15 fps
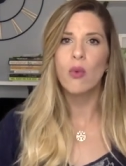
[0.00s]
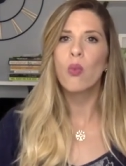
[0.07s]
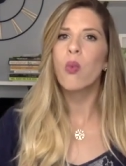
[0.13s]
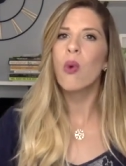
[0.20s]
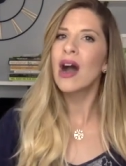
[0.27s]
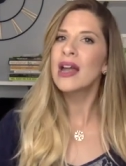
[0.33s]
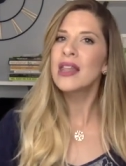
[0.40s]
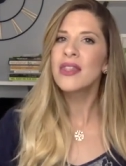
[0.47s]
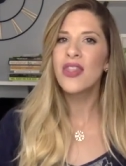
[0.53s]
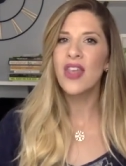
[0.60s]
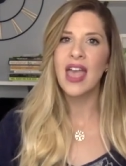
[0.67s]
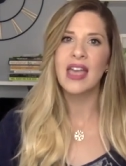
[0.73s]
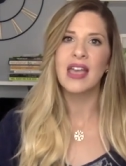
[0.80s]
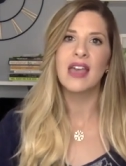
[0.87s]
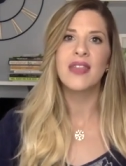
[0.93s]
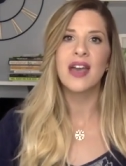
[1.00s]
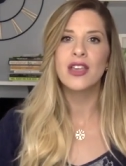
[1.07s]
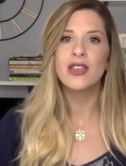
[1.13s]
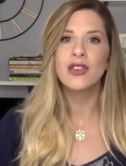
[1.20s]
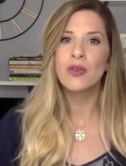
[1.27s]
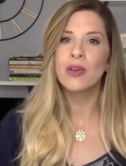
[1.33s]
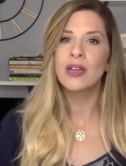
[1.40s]
one thing
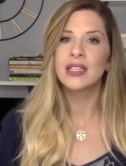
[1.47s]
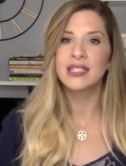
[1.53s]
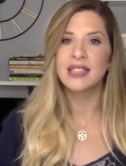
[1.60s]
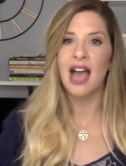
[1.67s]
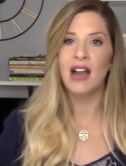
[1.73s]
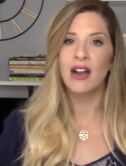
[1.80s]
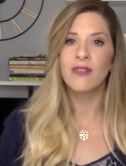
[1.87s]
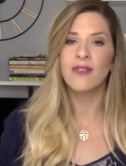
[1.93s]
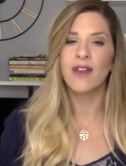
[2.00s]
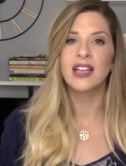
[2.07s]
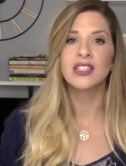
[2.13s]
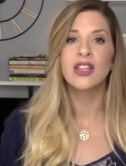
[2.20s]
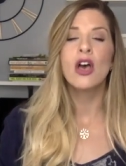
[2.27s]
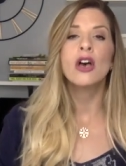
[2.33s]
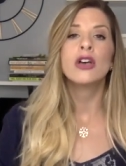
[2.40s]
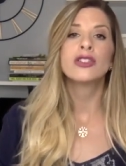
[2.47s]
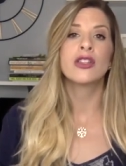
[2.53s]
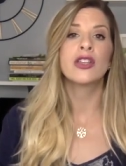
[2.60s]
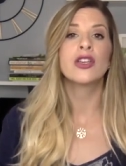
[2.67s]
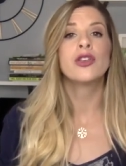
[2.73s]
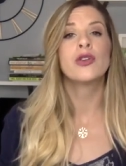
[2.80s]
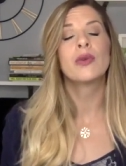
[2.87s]
that you can sacrifice so
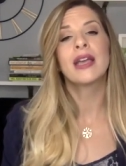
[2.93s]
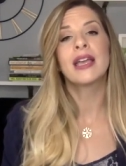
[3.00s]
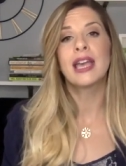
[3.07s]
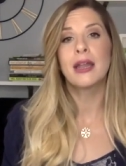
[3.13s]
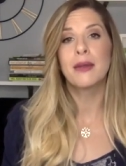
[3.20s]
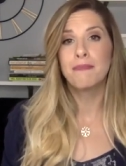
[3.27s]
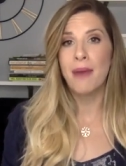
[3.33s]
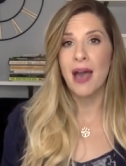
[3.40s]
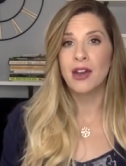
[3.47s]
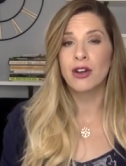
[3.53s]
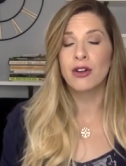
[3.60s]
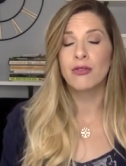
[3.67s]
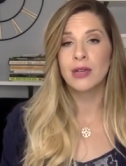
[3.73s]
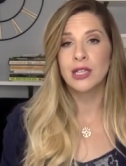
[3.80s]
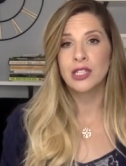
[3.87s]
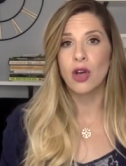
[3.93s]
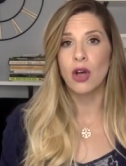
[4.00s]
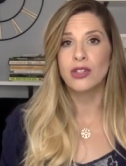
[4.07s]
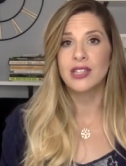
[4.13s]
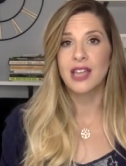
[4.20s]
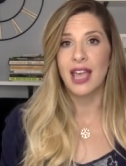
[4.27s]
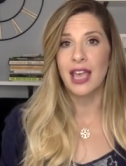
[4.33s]
that you can get better
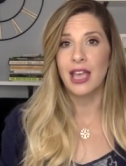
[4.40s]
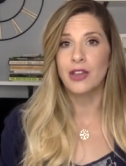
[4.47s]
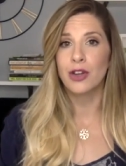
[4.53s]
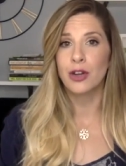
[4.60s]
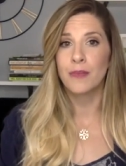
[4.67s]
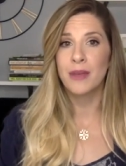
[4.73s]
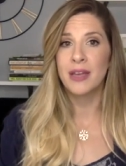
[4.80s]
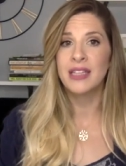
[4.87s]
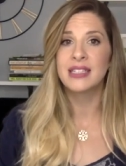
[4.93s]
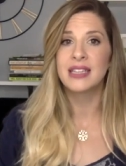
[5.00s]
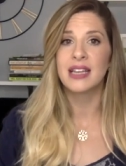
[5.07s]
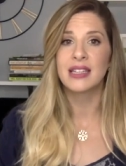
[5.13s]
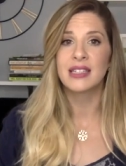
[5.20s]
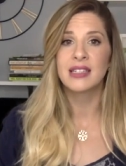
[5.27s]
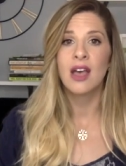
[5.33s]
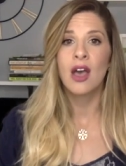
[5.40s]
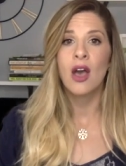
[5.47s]
results in your business?